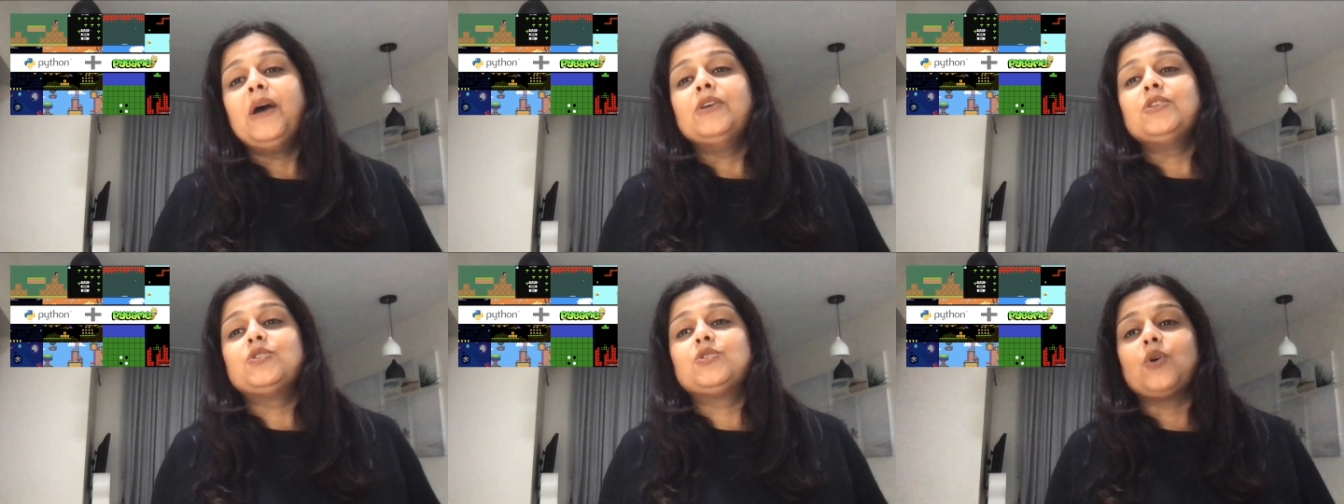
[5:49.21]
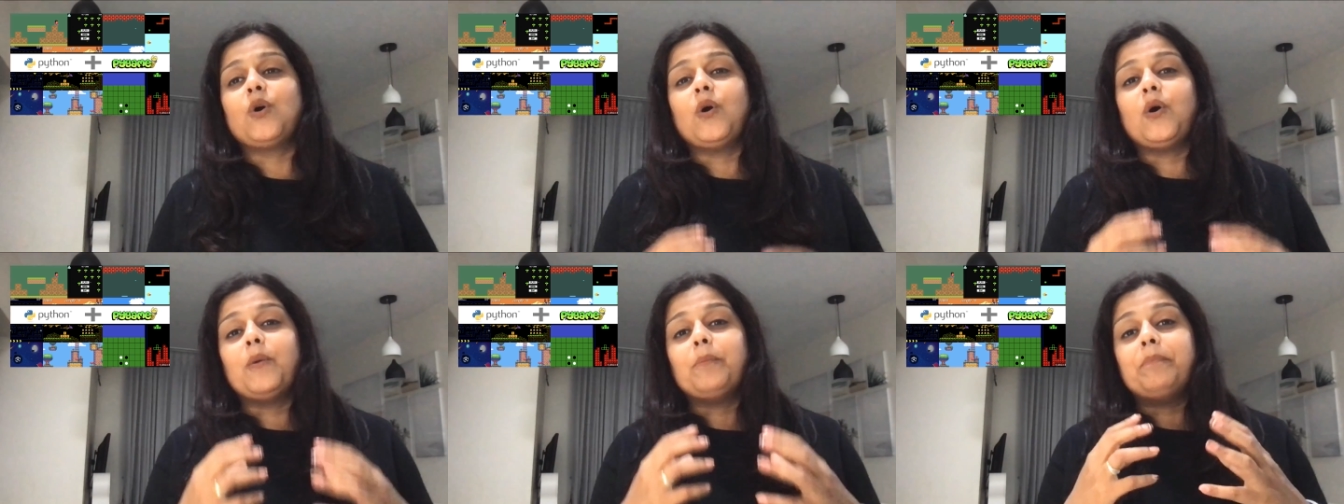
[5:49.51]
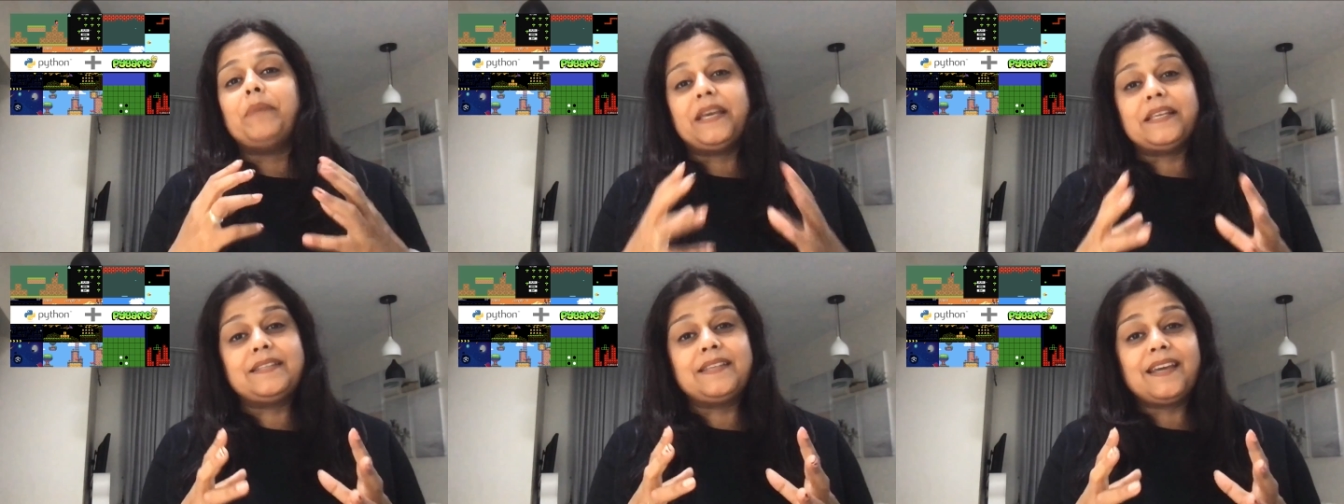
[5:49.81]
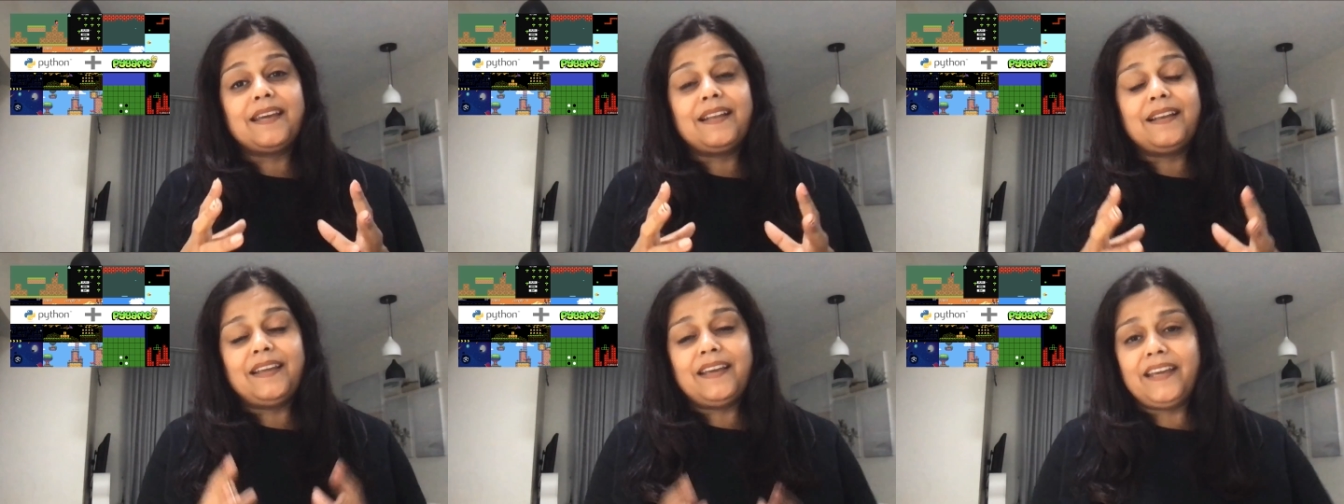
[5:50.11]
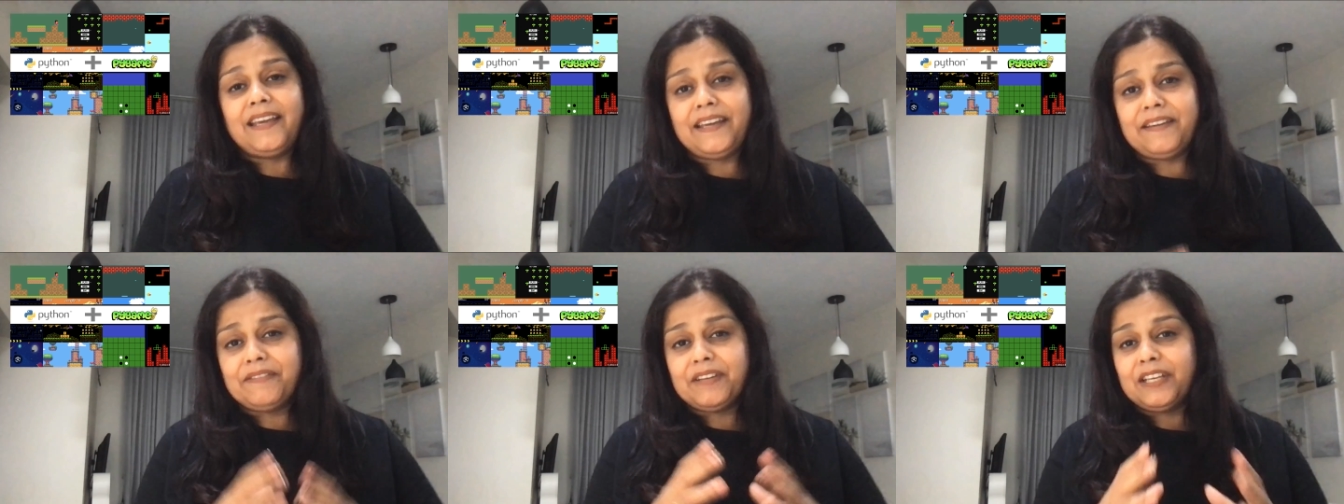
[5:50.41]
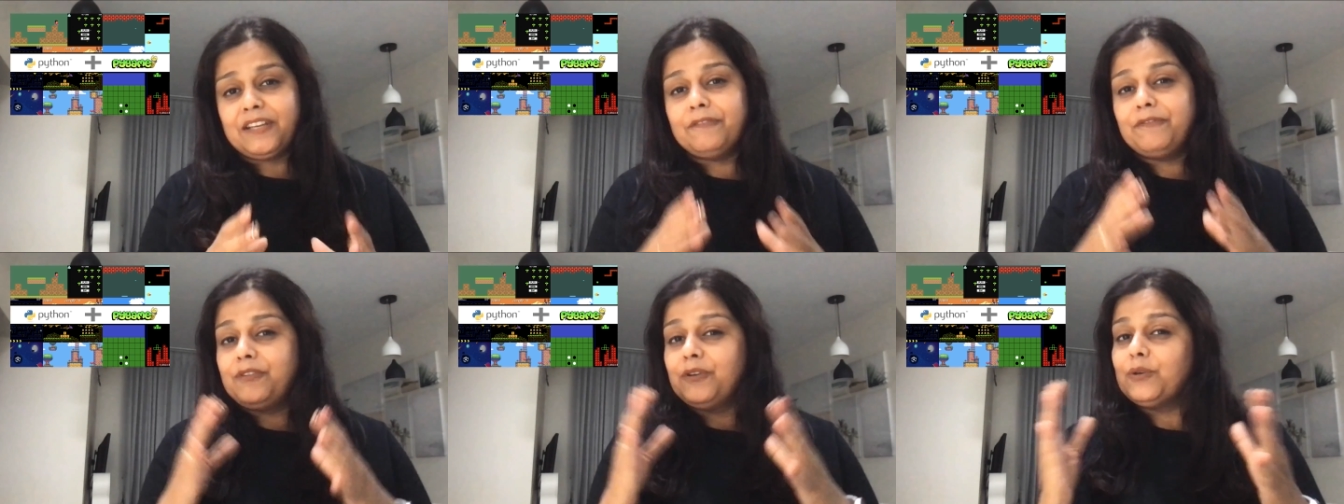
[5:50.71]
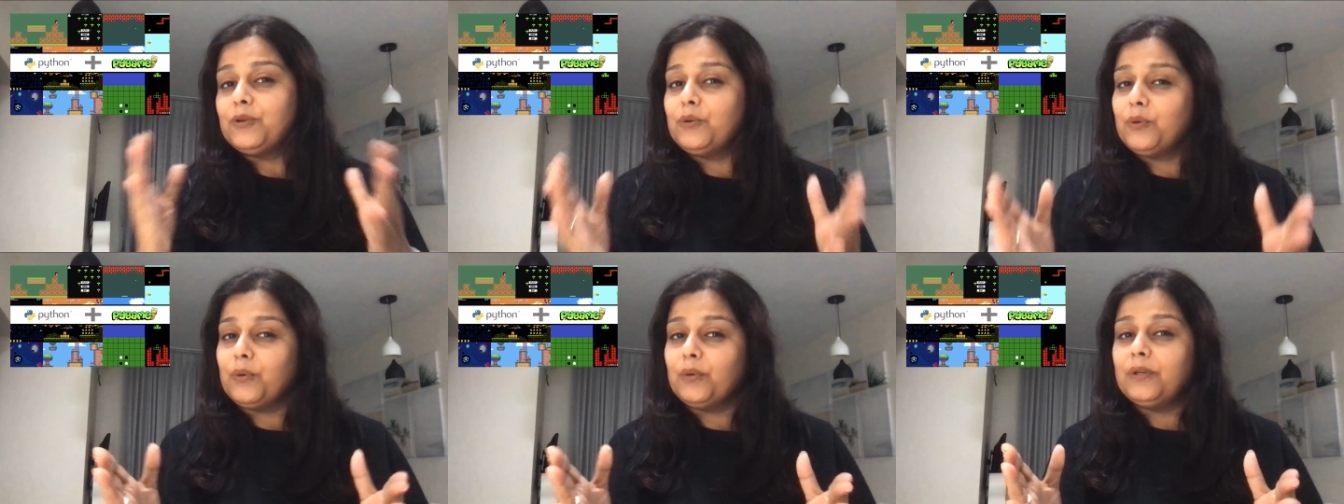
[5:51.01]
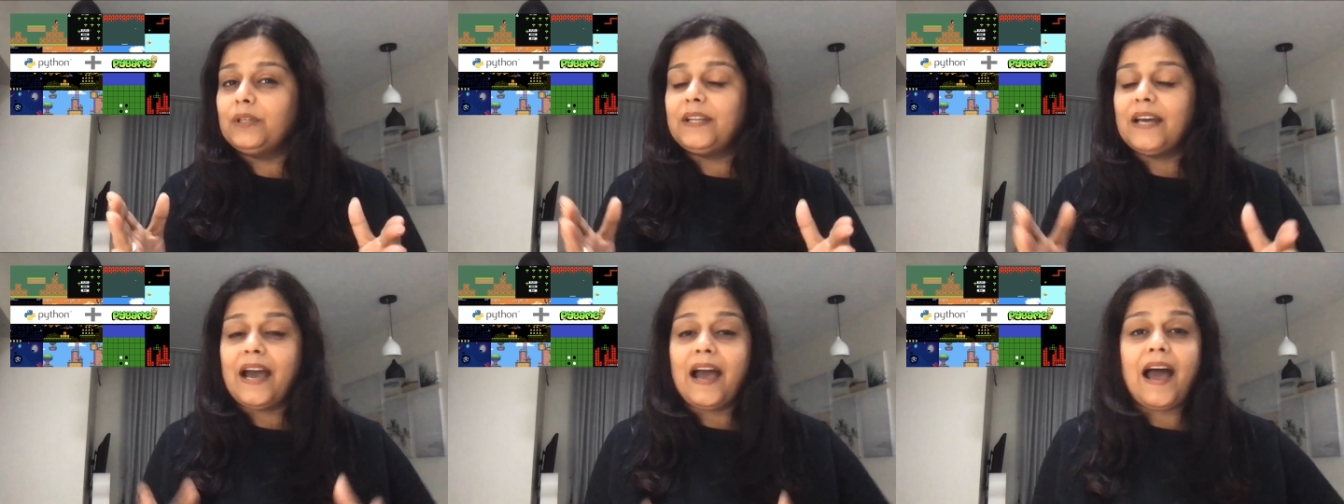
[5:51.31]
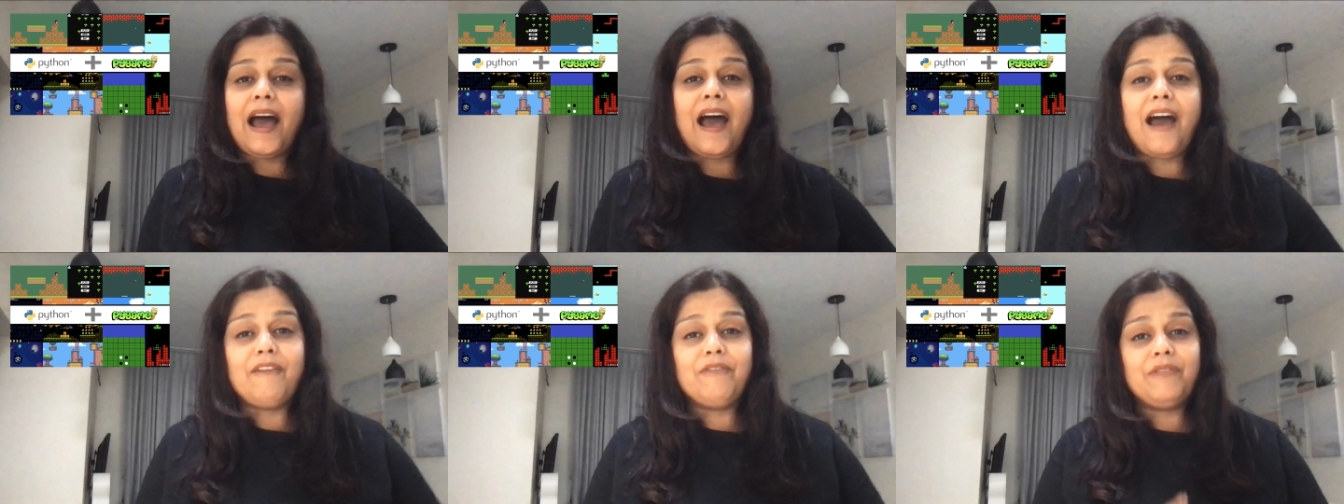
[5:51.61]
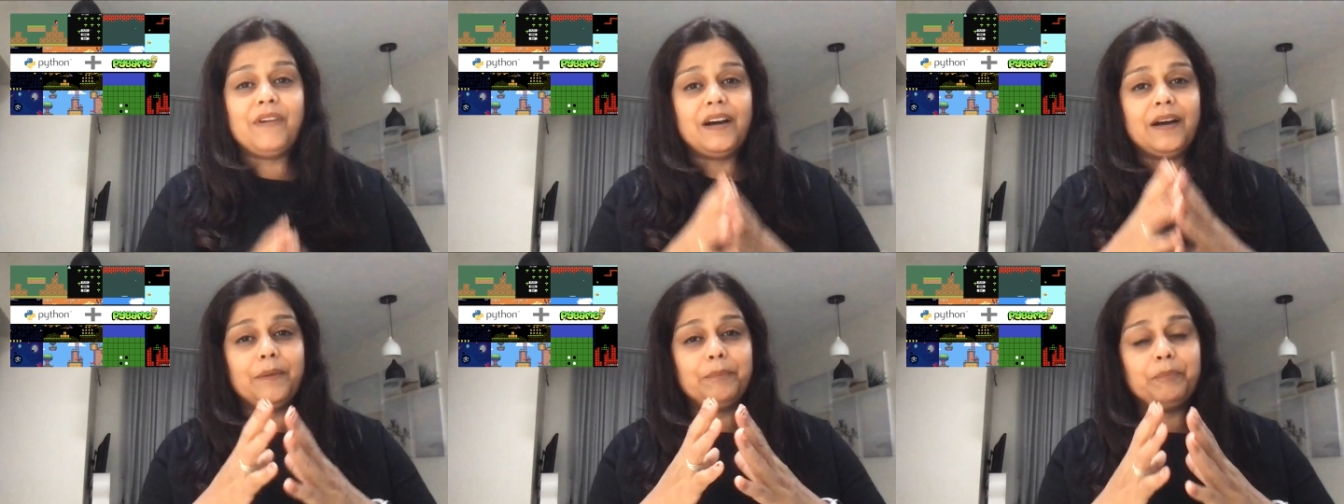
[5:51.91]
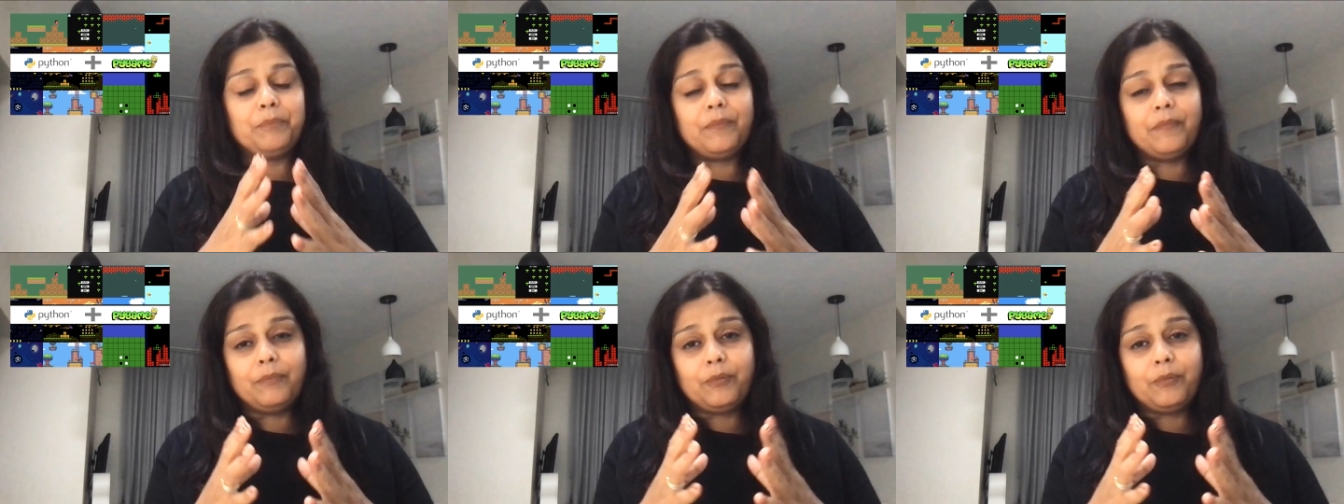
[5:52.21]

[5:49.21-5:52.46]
so basically even if you don't have a